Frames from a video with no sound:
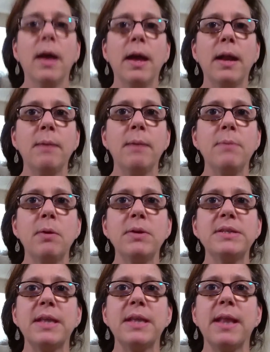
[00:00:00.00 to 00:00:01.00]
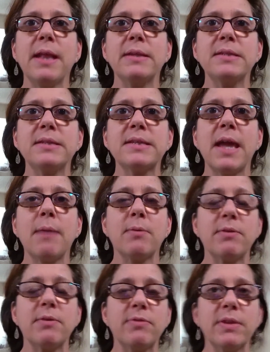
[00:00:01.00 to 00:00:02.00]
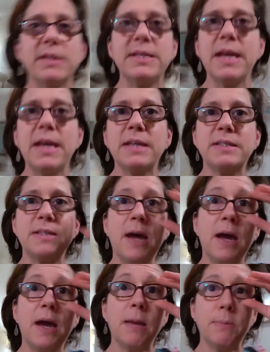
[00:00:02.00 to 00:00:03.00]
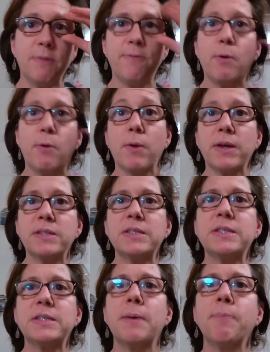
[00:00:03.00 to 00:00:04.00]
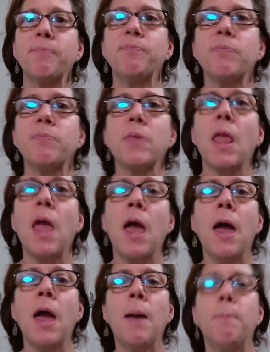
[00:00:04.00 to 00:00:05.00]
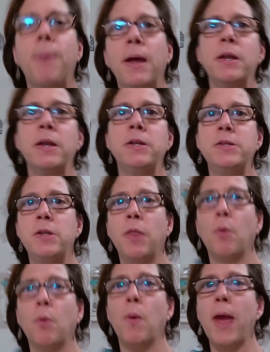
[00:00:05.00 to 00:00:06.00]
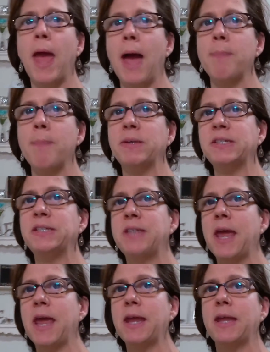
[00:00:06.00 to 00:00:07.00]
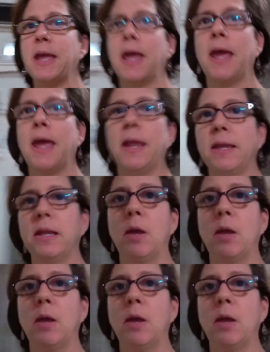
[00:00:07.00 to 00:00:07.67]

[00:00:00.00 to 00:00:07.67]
and I'm noticing that this camera really takes time to focus. But the way I'm standing, and you